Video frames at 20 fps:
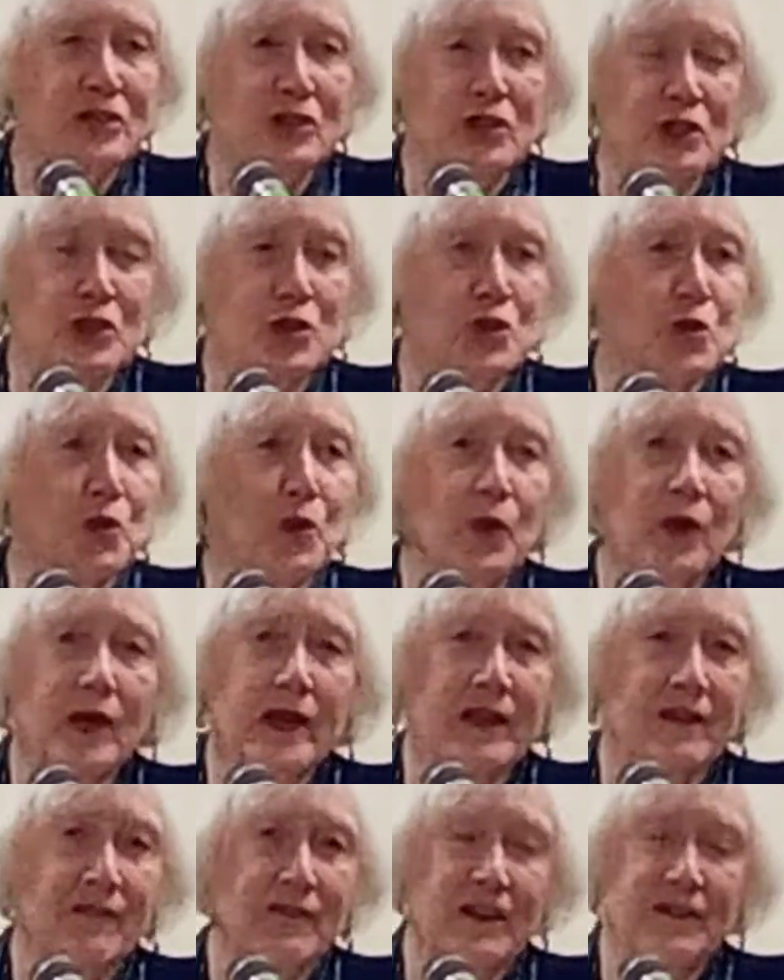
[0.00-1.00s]
us the
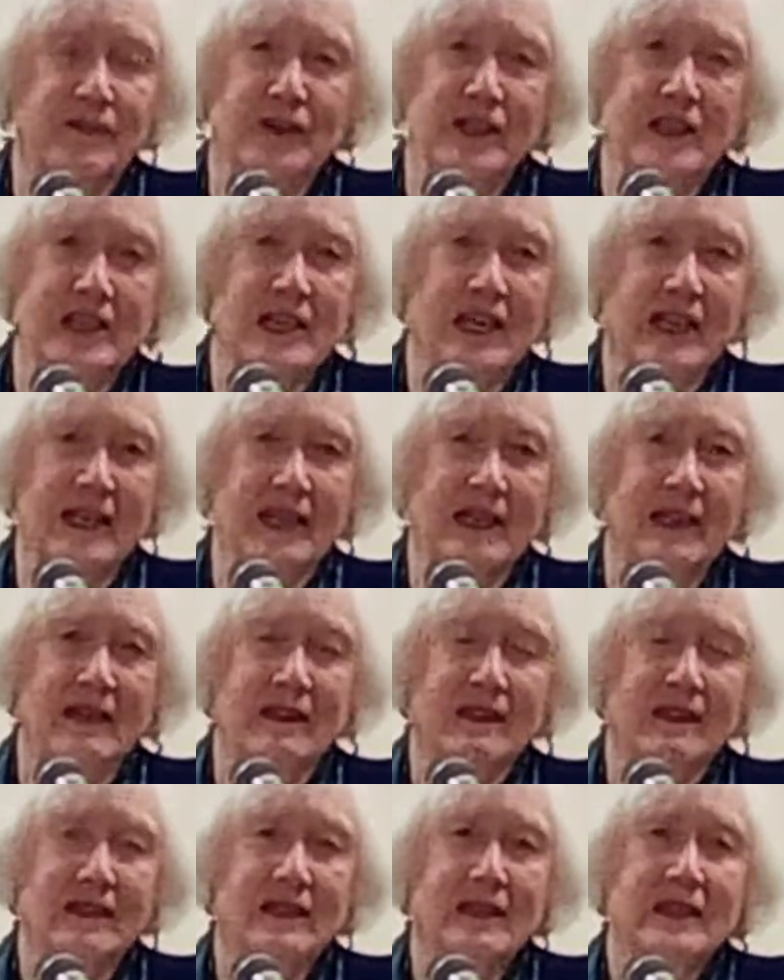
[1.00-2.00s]
joy of every
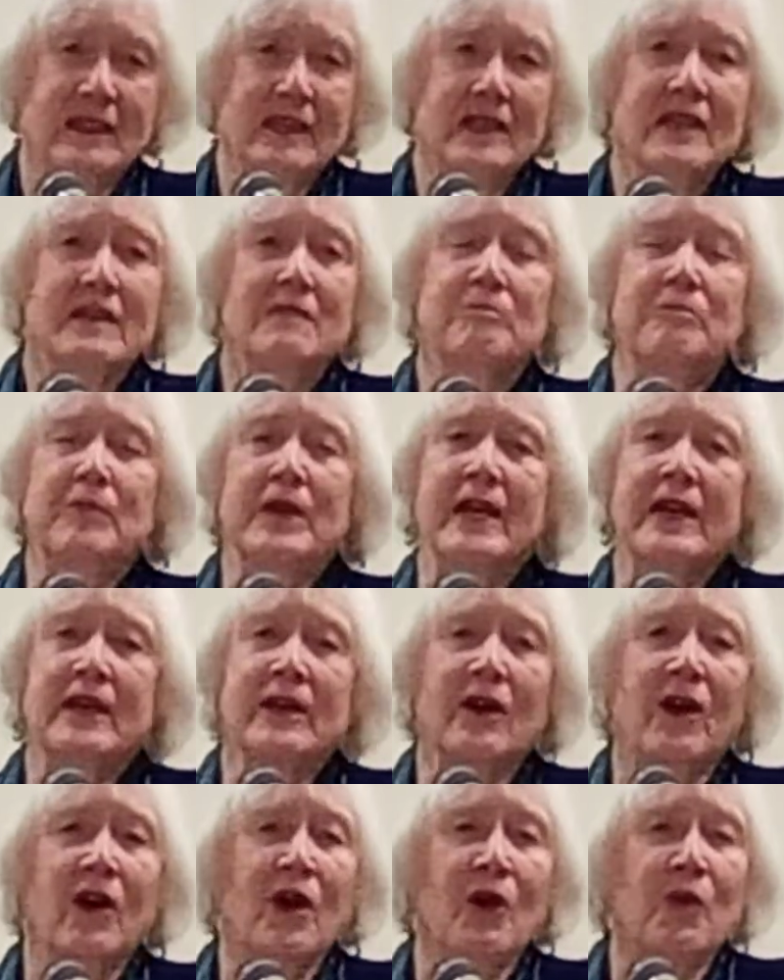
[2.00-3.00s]
day,
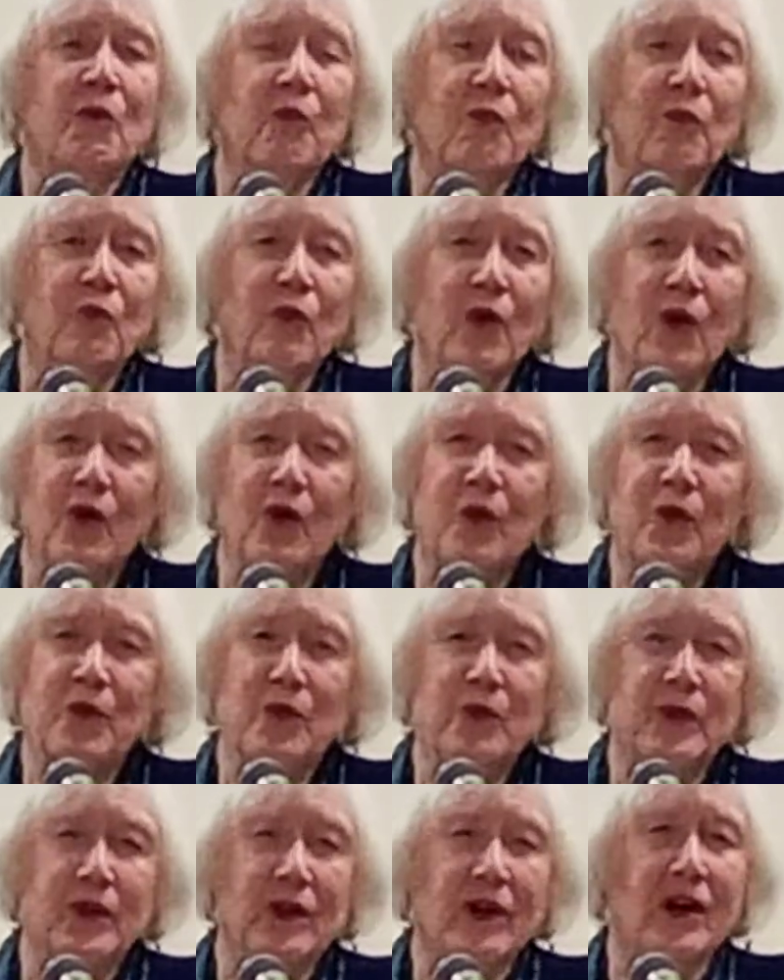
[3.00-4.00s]
being our
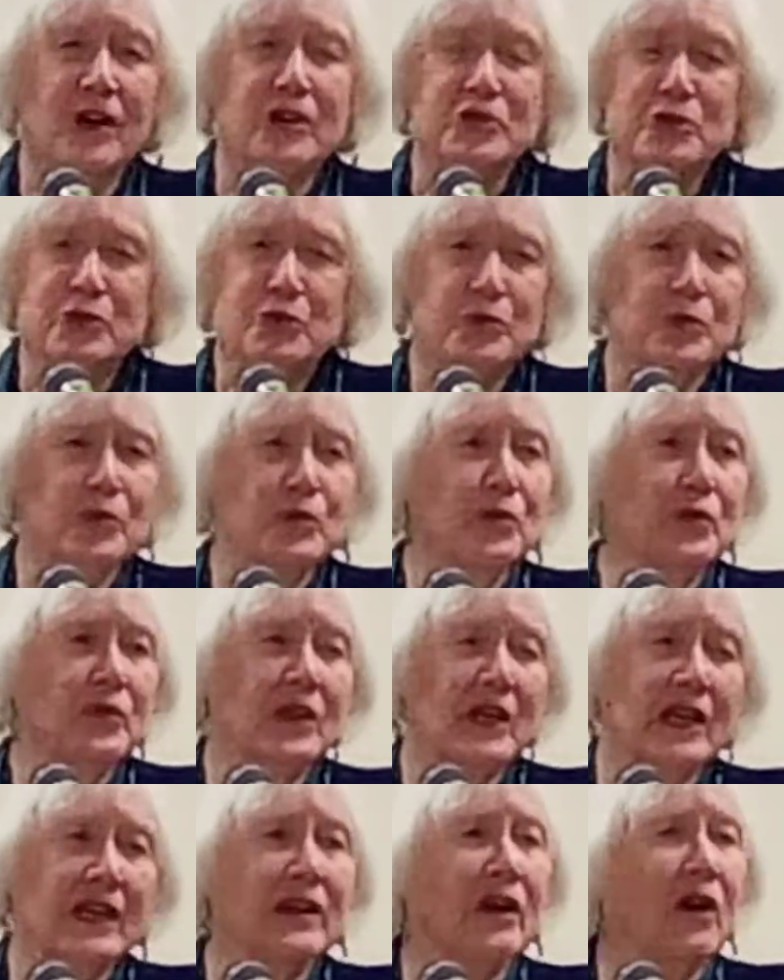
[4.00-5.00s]
road, our truth,
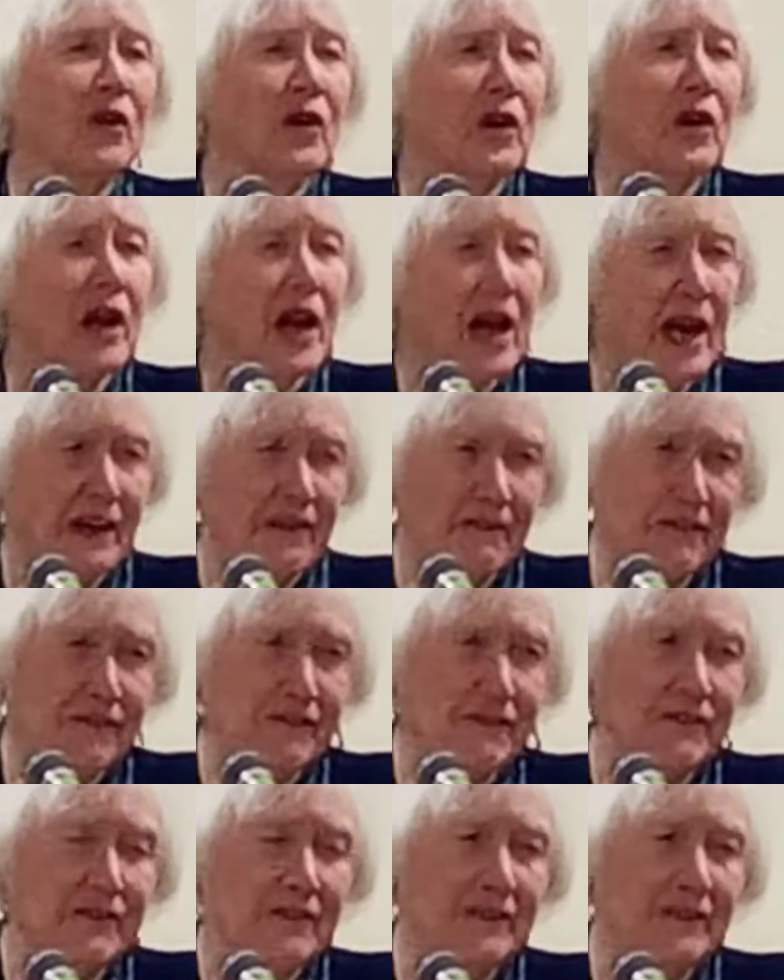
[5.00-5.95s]
and our life.